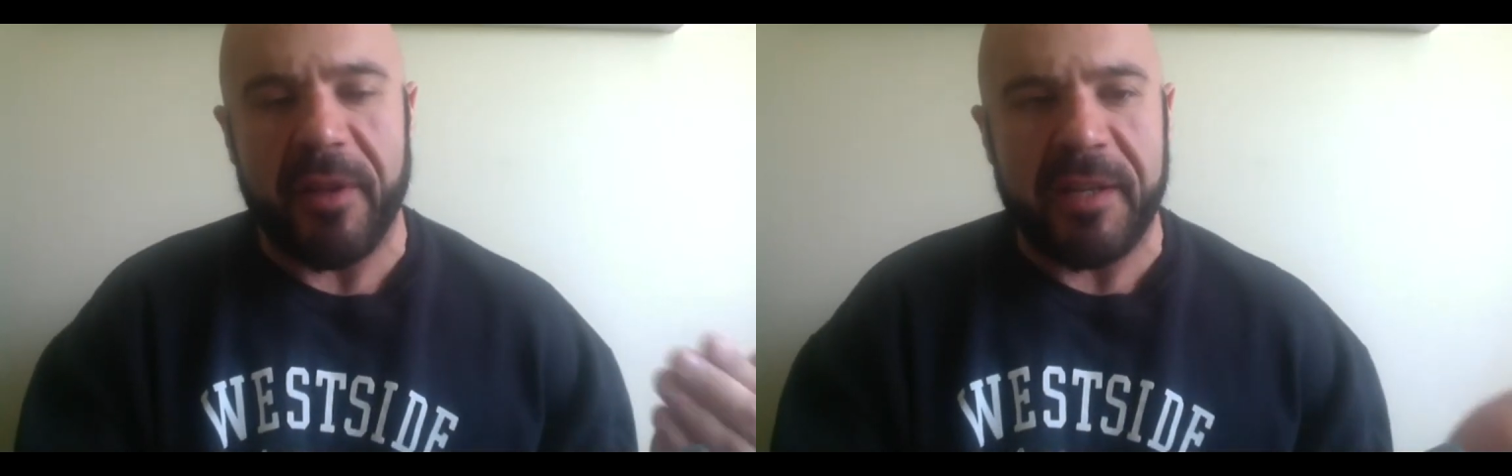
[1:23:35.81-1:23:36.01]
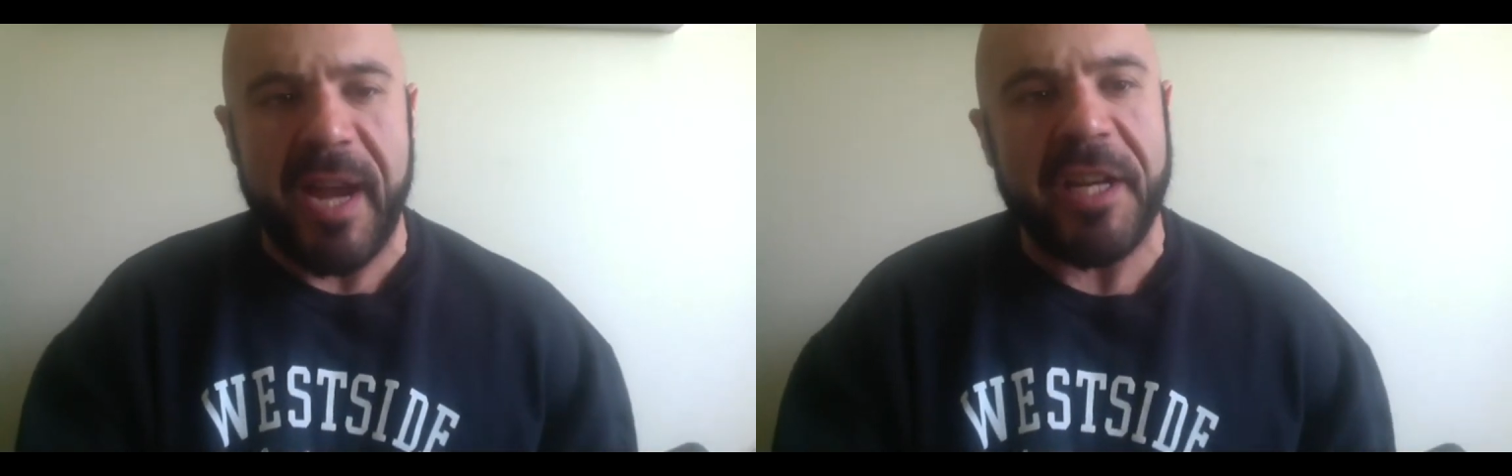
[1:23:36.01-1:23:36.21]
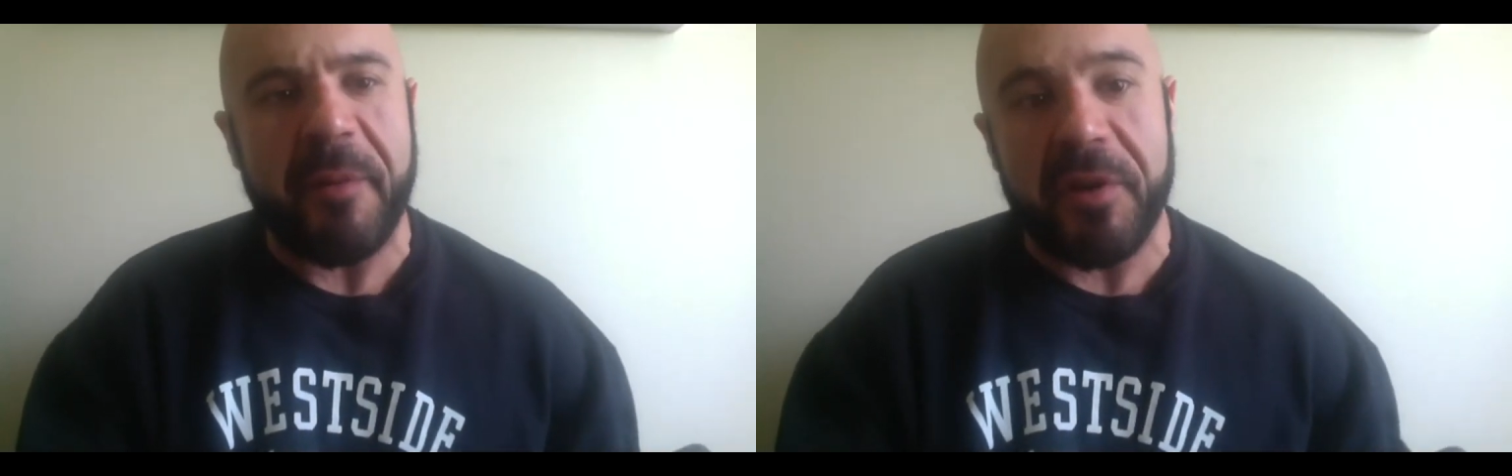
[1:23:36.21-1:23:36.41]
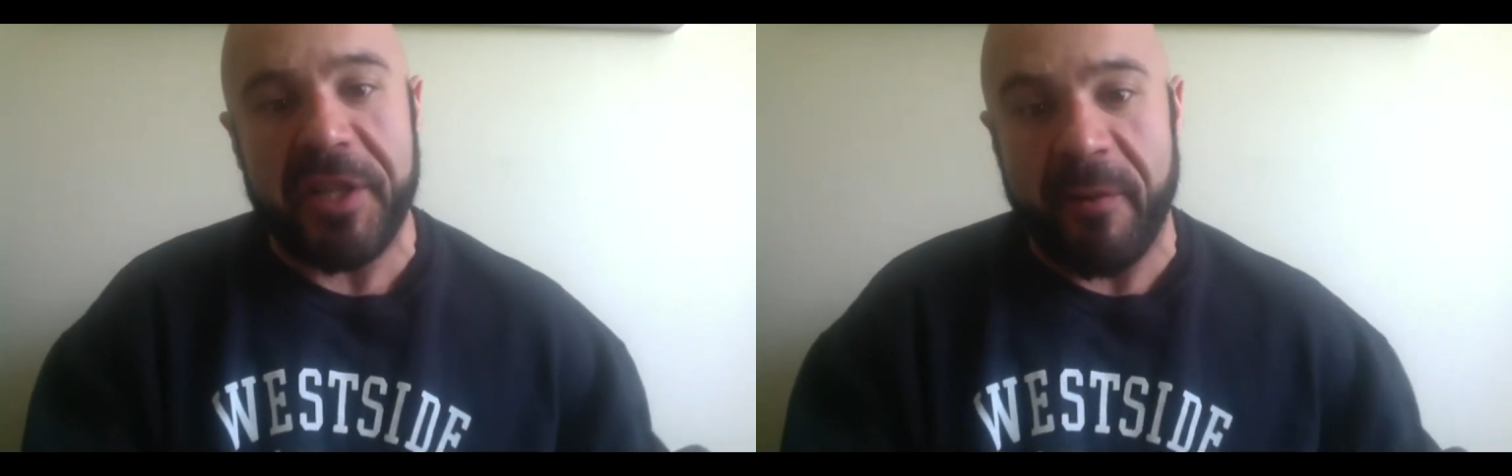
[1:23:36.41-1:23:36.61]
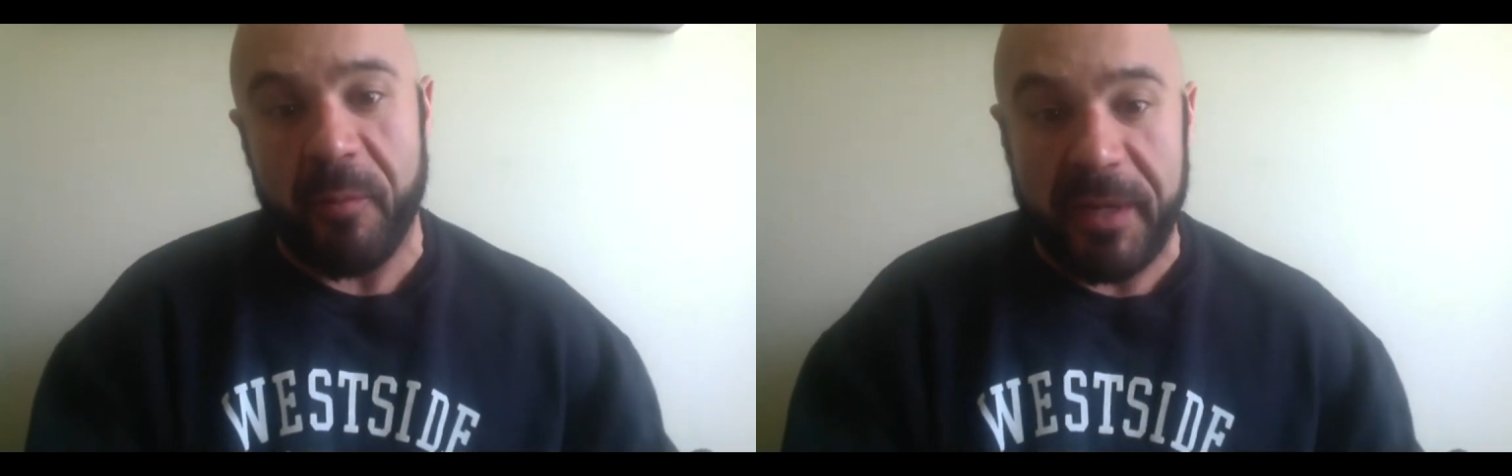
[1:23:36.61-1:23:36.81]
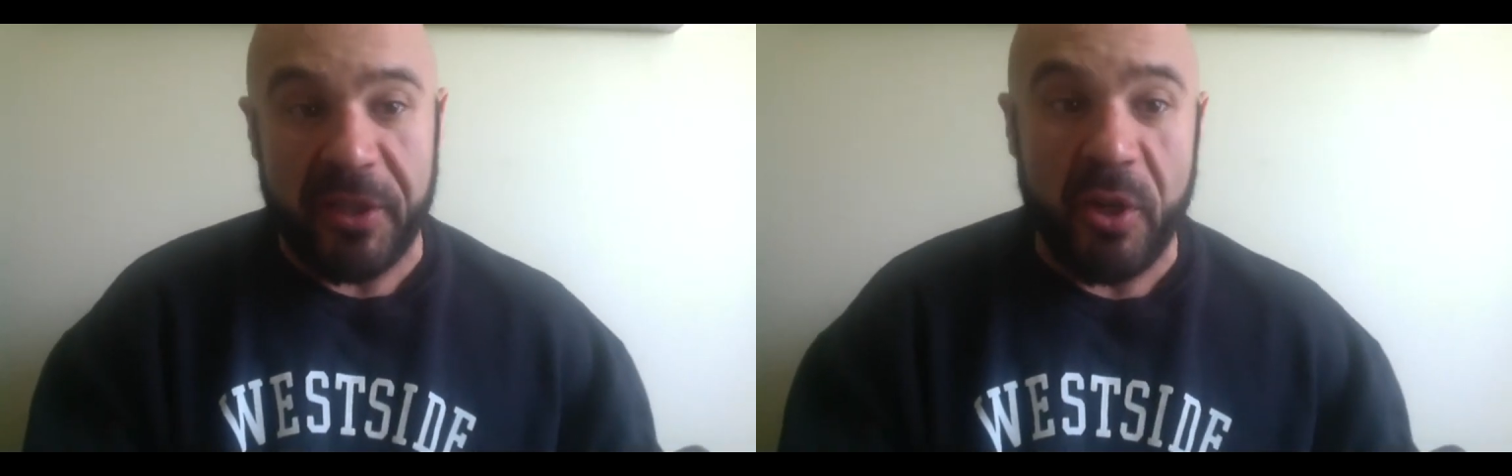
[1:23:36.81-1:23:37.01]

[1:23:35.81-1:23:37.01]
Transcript: like 90% would be